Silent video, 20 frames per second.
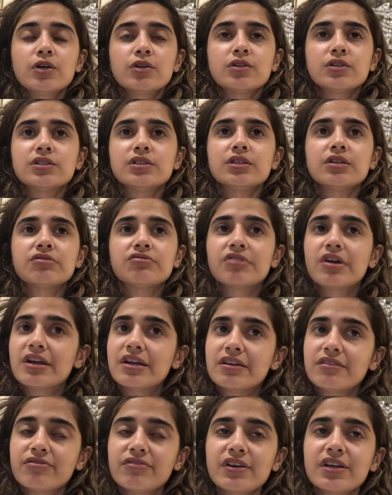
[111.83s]
to see a
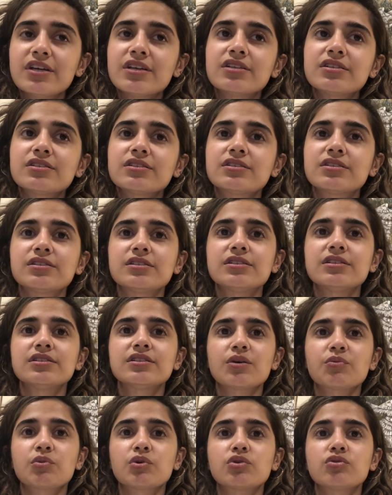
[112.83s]
friendly face, to see
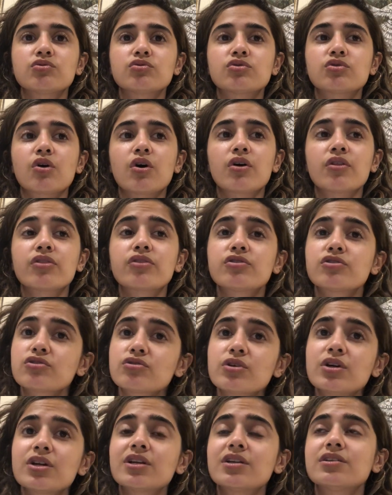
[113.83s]
someone who's gone through it,